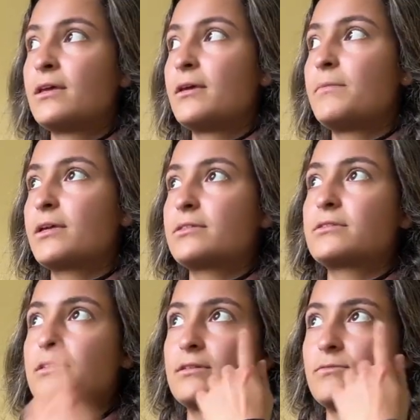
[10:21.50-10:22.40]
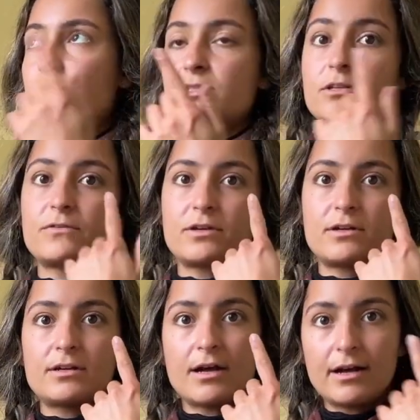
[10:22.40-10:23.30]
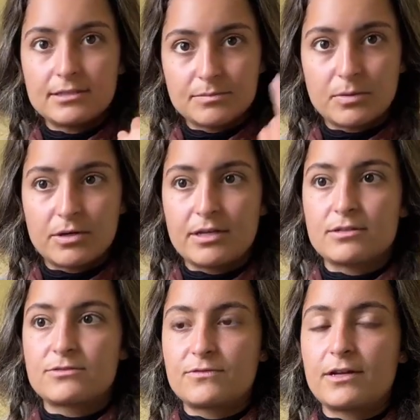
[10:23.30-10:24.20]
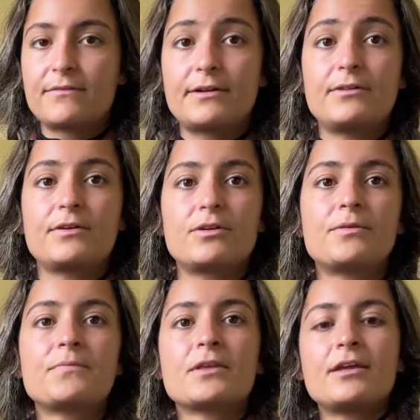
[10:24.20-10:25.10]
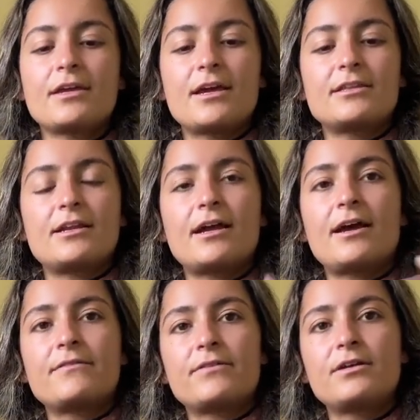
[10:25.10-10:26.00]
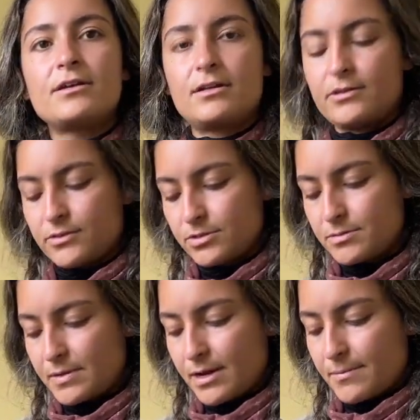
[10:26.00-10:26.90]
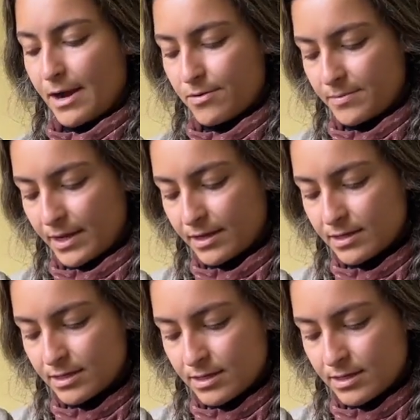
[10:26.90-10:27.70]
because the risk of your eyes burning is very, very real. And then I have another spare power bank.